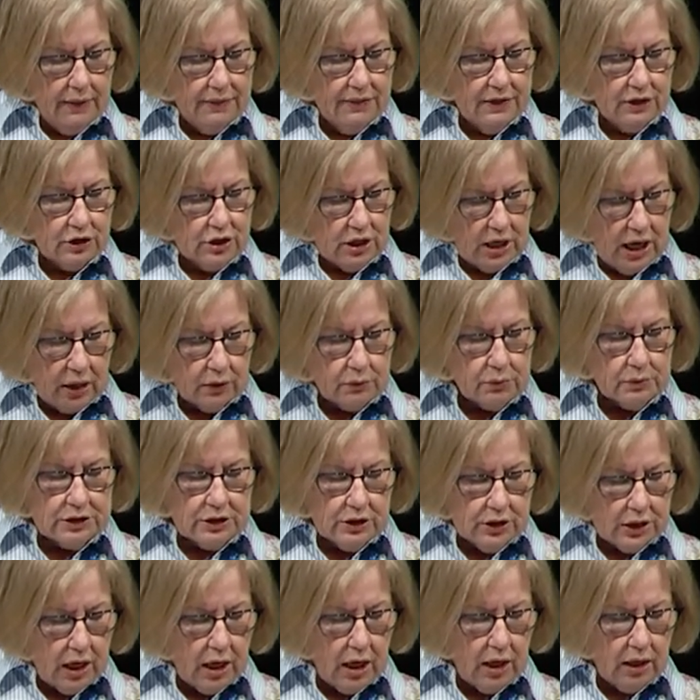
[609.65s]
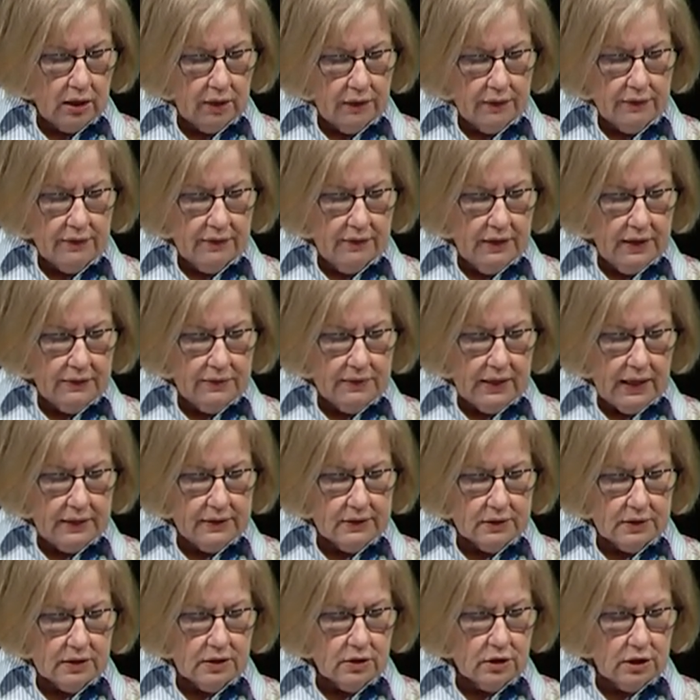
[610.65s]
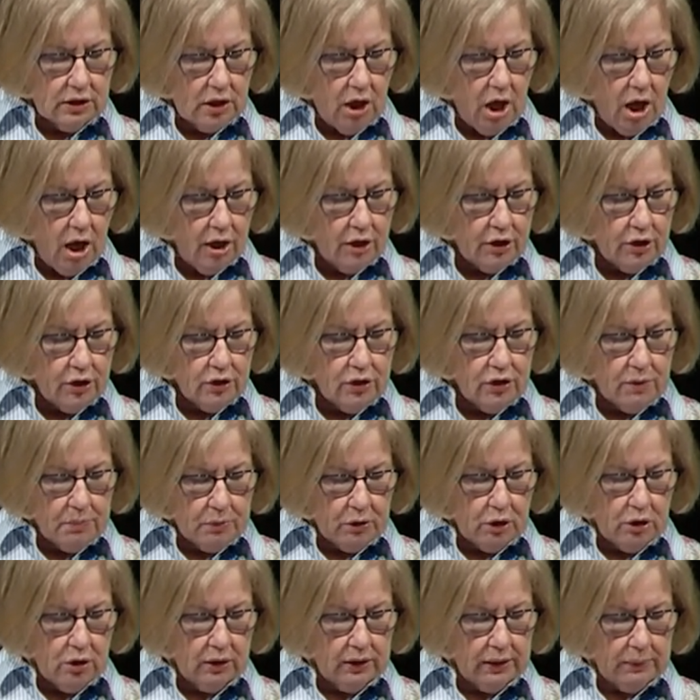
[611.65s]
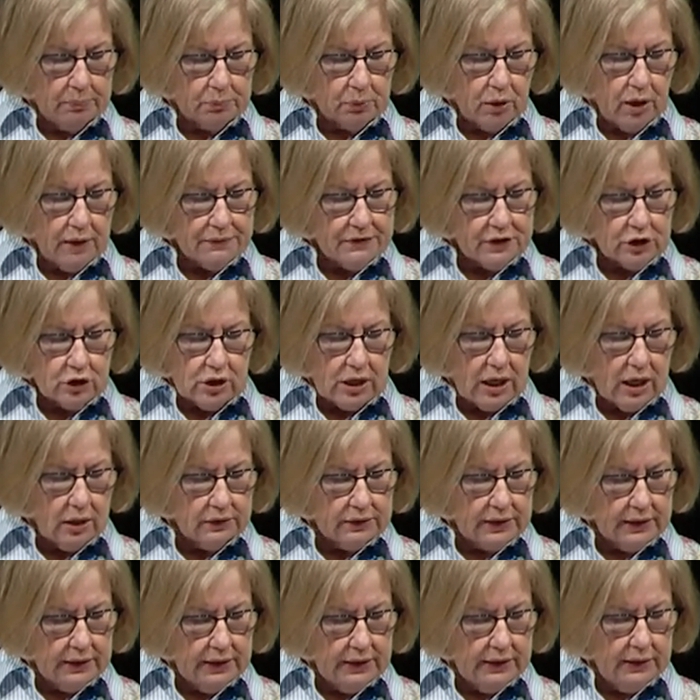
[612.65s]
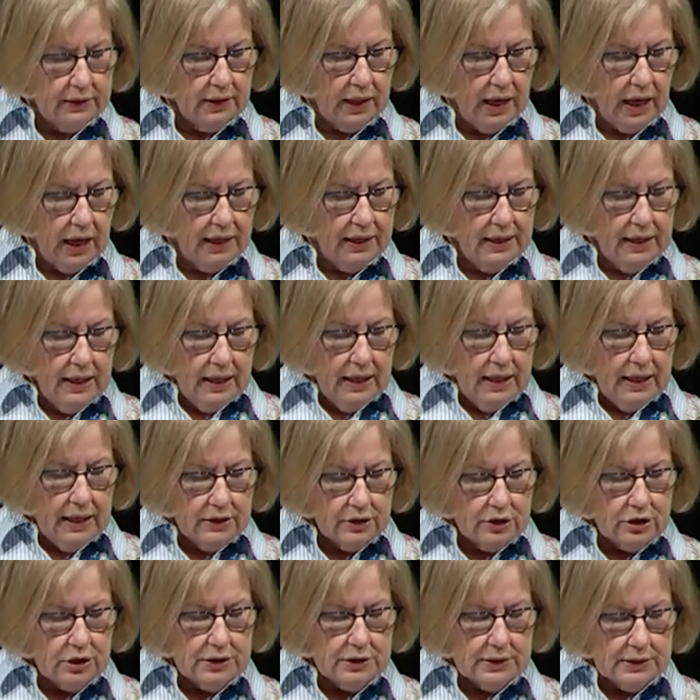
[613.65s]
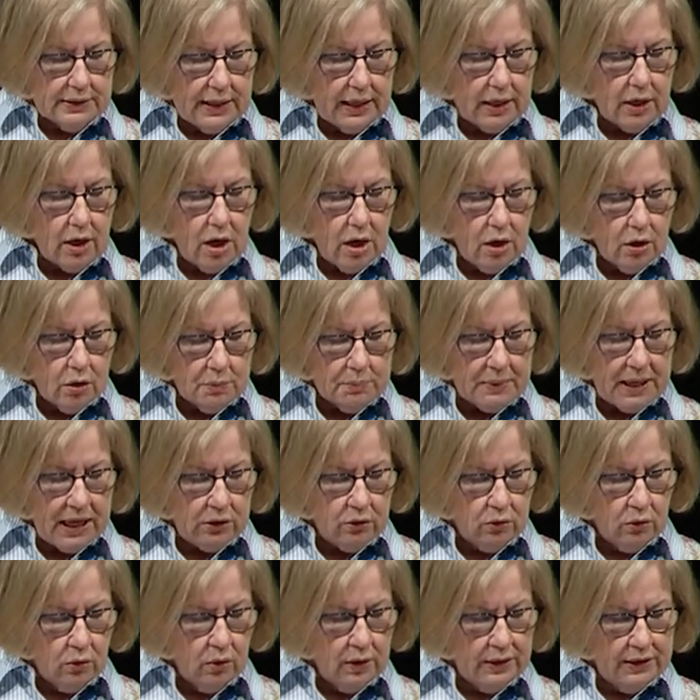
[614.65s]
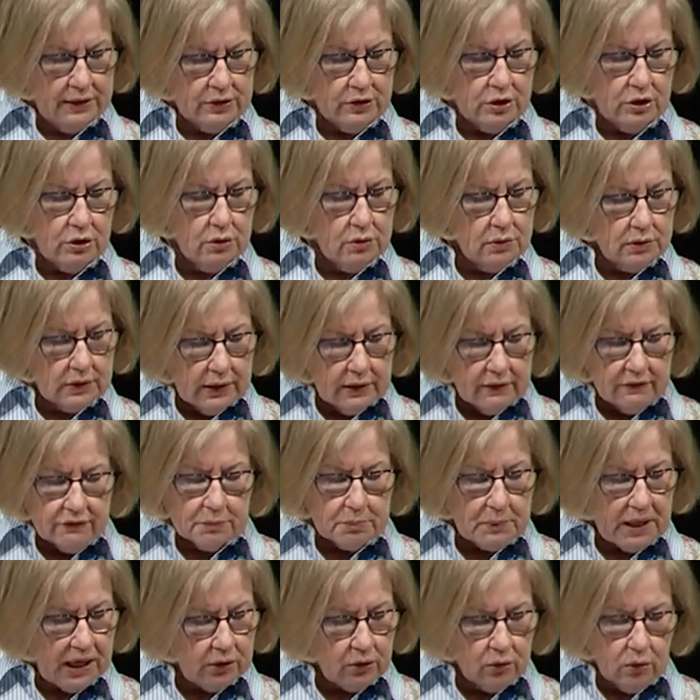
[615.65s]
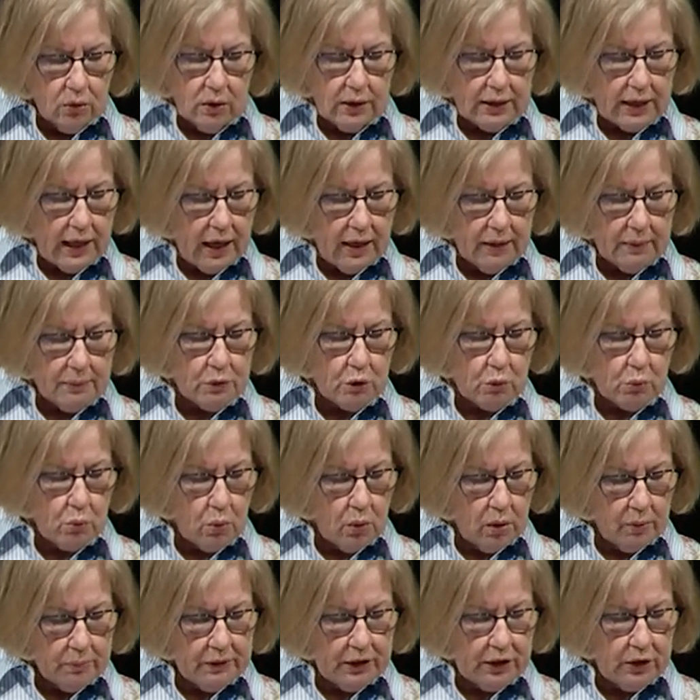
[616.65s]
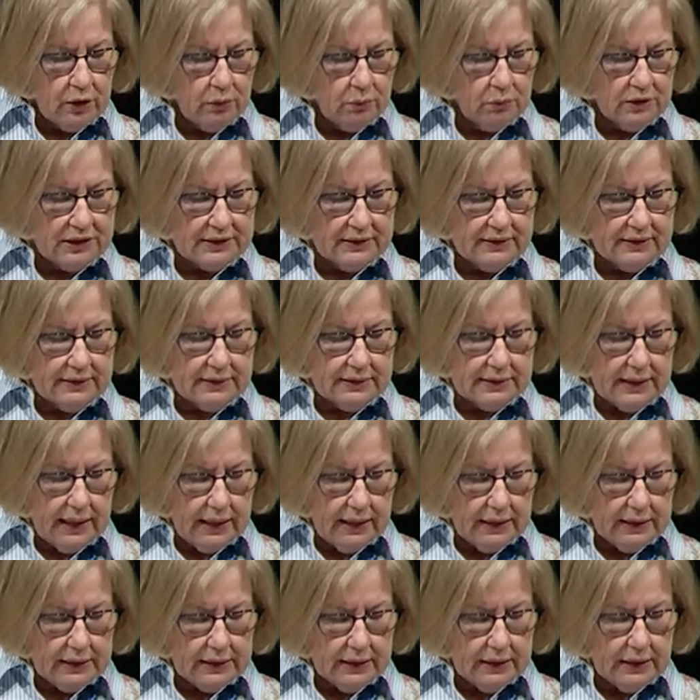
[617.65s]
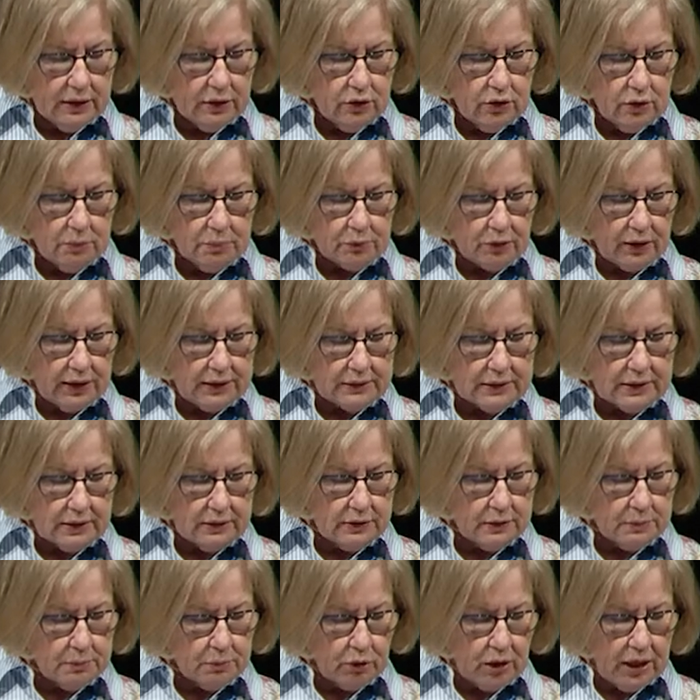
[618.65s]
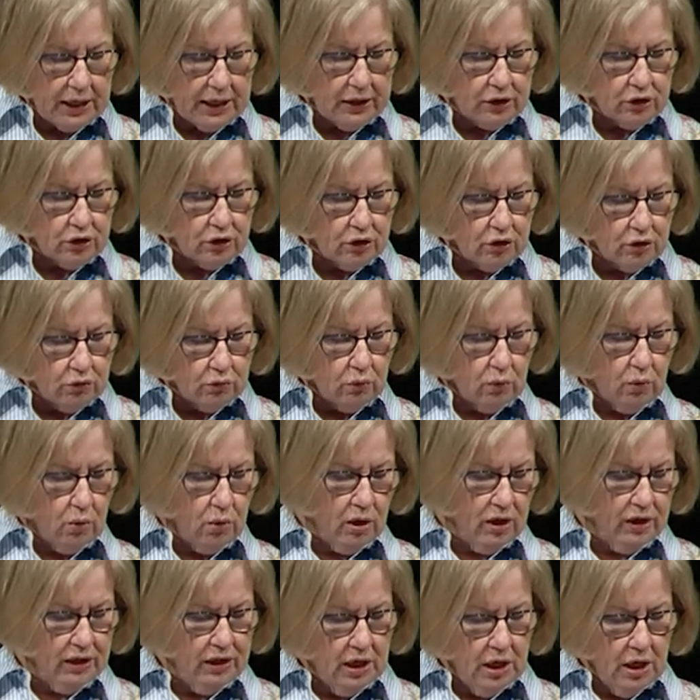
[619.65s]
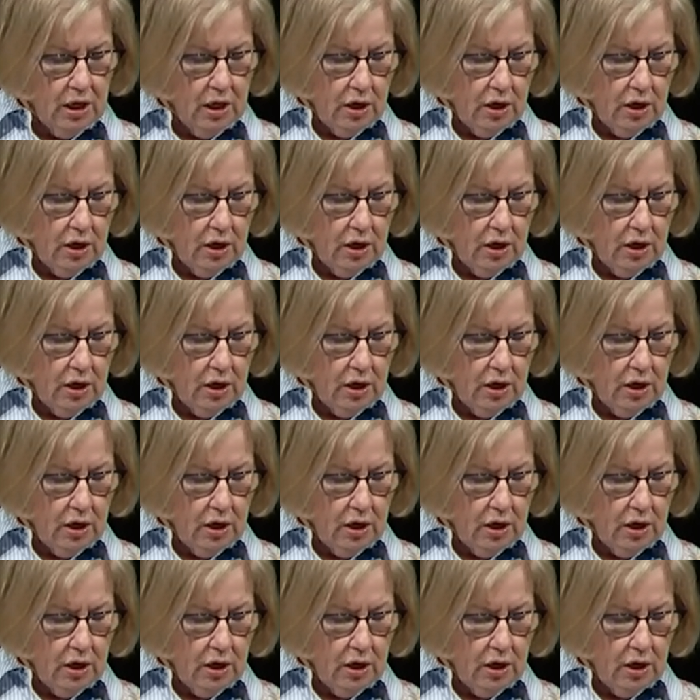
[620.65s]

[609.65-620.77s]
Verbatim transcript: The child was young. Then they slaughtered the bull and brought the child to Eli. And she said, O oh, my Lord, as you live, my Lord, I am the woman who was standing in your presence praying to the Lord.